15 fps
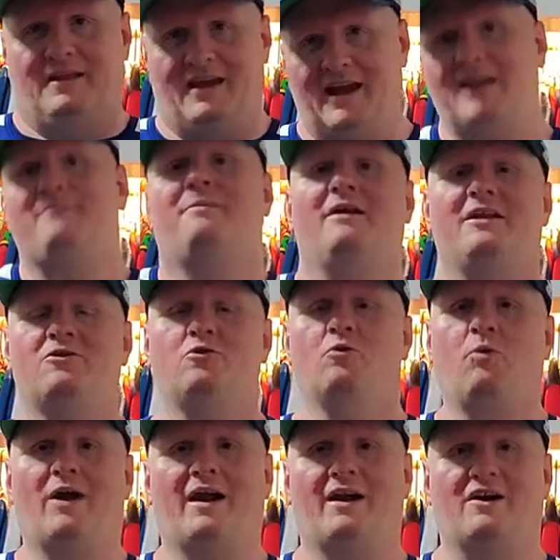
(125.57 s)
Anybody who
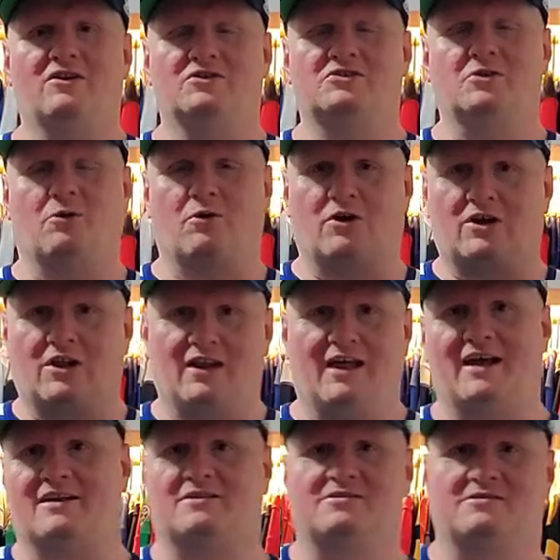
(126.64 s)
wears or
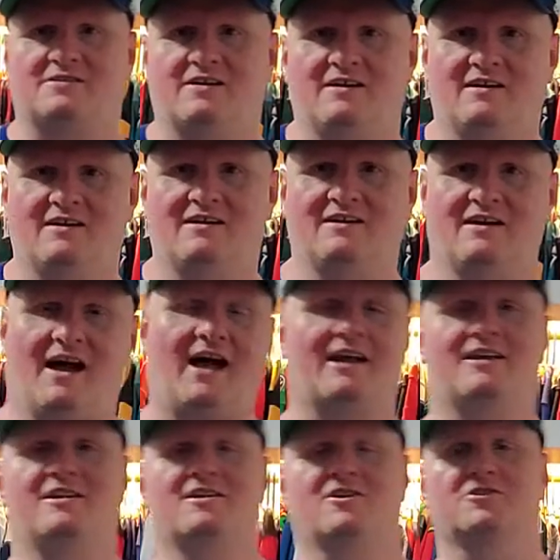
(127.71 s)
collects
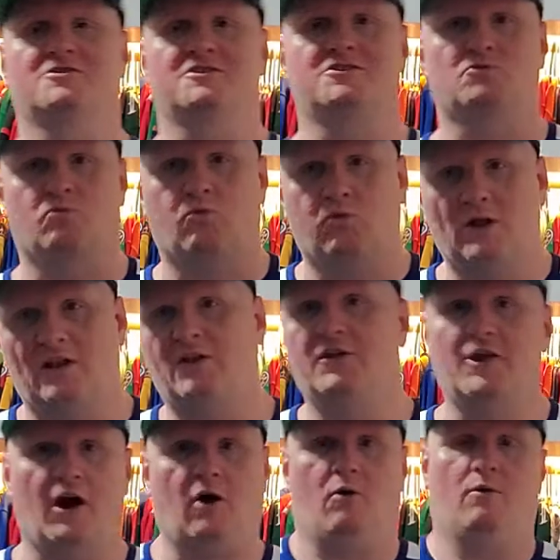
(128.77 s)
hockey jerseys will
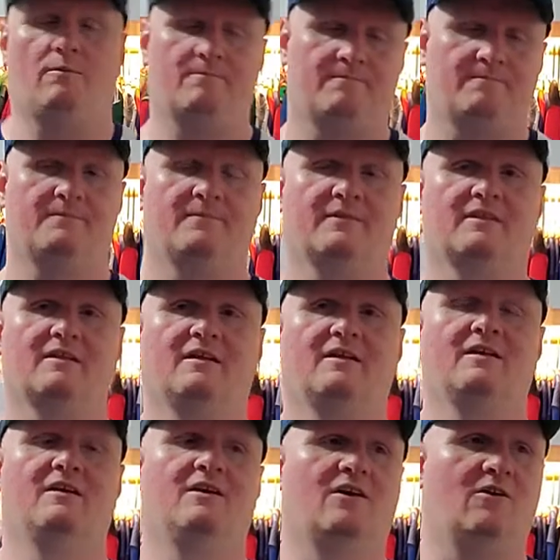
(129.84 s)
know
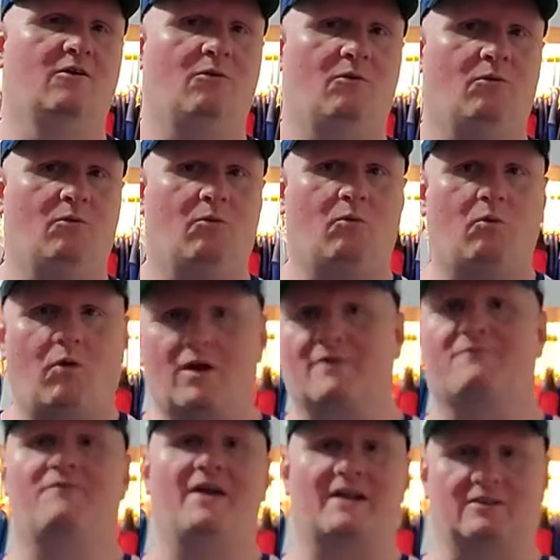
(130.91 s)
what a
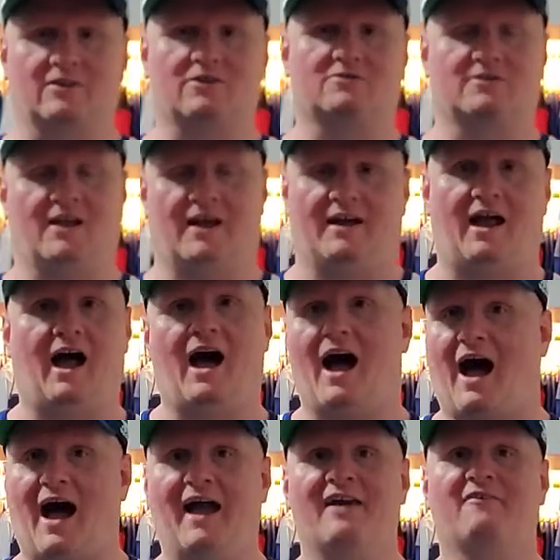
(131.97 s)
fake looks like.
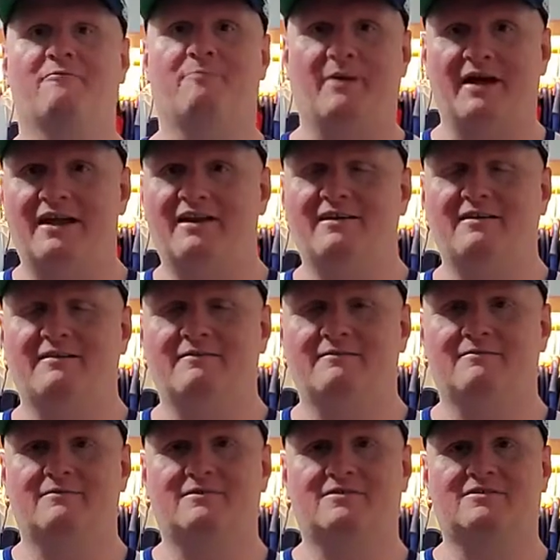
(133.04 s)
I have been
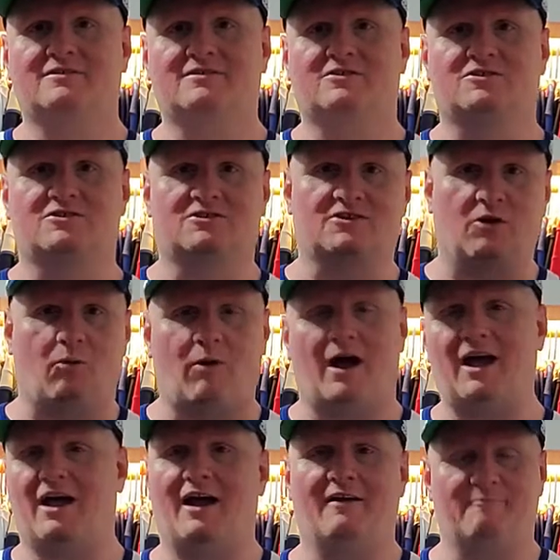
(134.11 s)
to
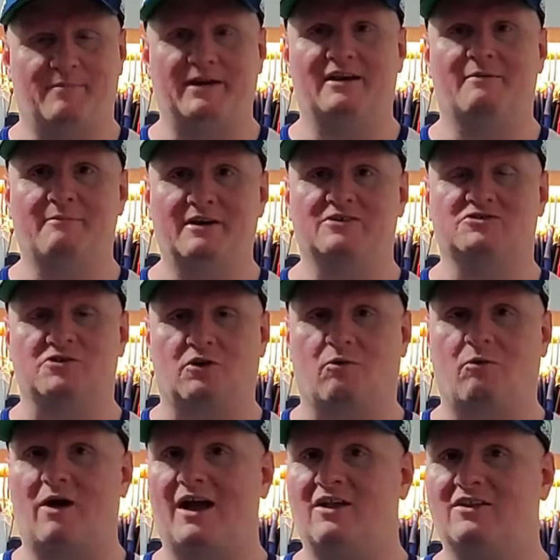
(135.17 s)
I have been to Minnesota
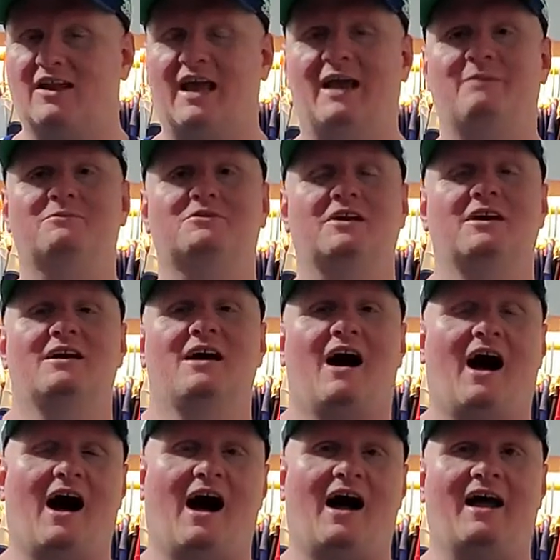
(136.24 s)
Wild games.
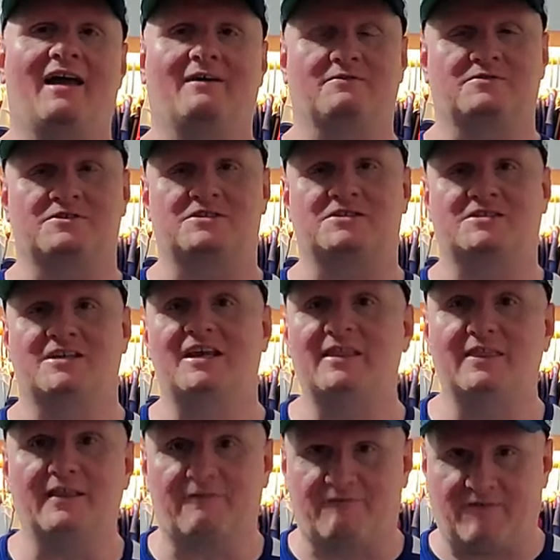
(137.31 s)
I have
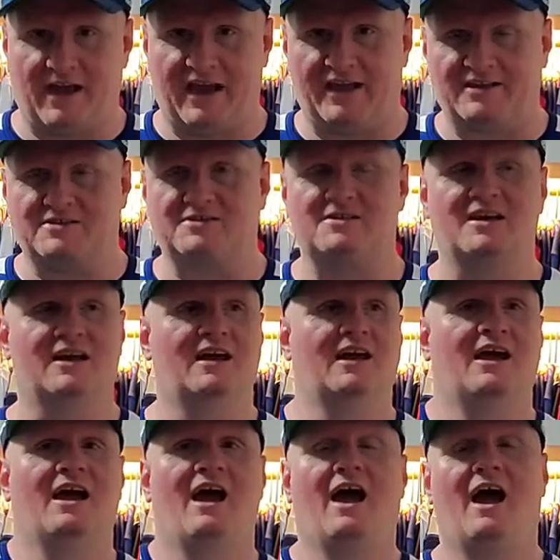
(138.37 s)
seen the fakes,
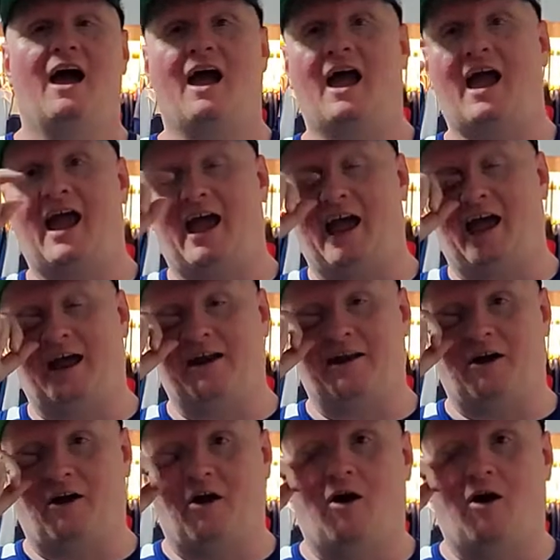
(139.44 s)
and